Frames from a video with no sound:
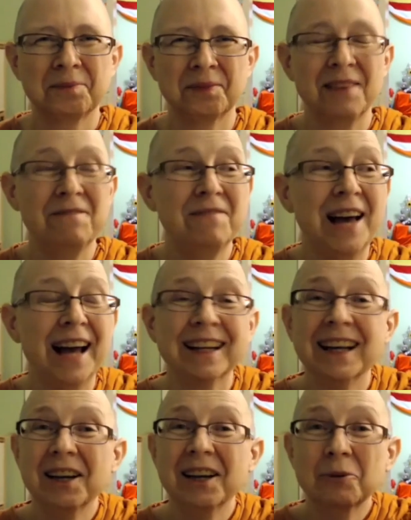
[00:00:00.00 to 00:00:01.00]
In fact,
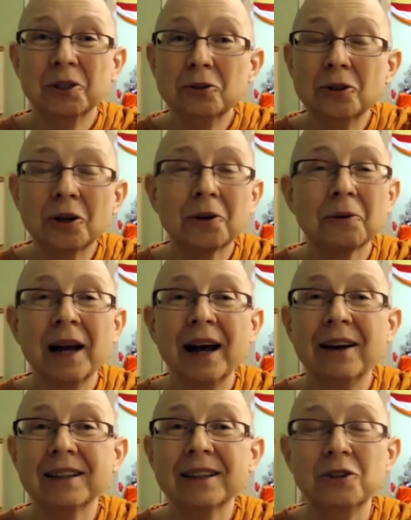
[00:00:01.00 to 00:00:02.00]
when you look
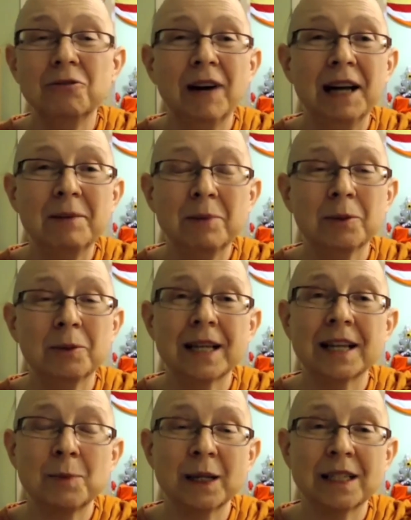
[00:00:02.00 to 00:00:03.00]
around and you find people's
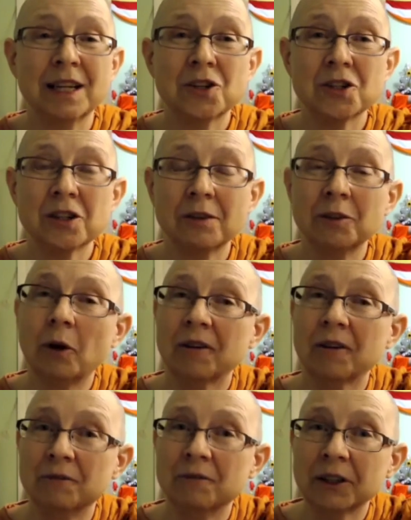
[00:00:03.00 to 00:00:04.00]
expectations of you
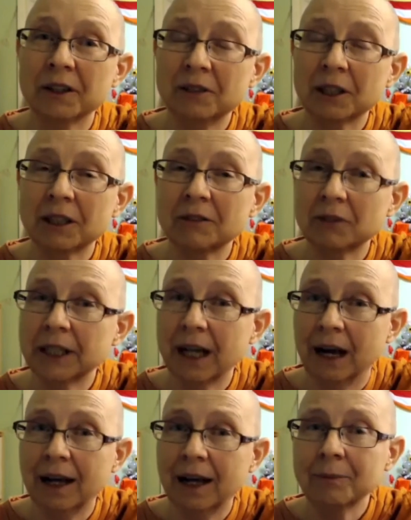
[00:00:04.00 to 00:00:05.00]
are very, very, very
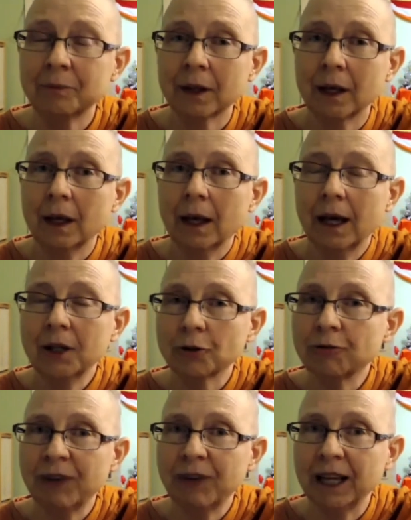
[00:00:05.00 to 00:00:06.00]
high, and you're
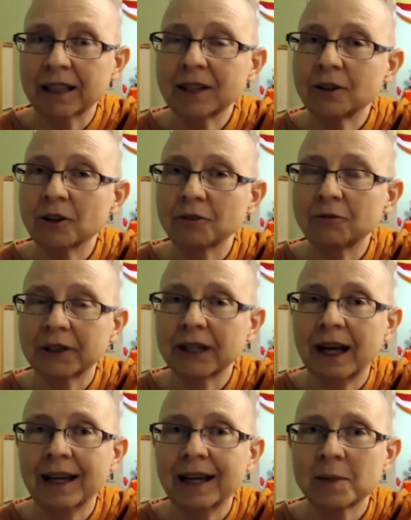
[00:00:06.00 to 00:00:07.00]
failing their very
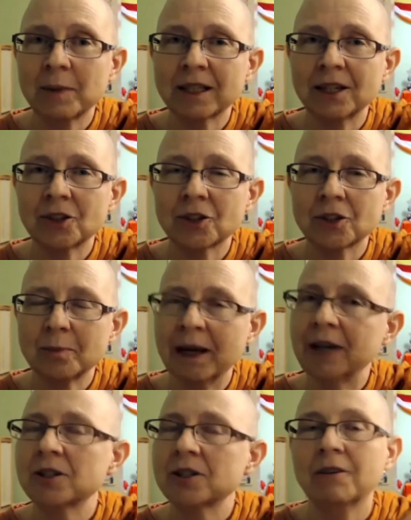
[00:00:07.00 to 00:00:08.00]
high expectations,
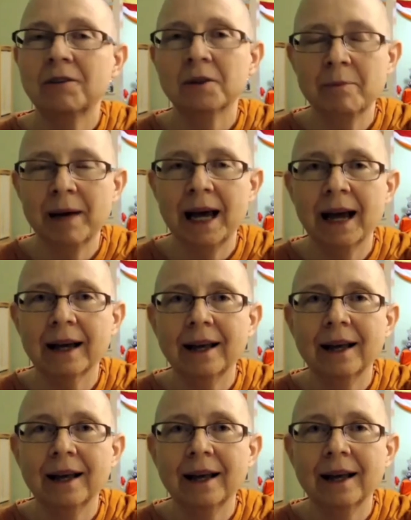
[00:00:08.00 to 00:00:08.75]
pat yourself on the back.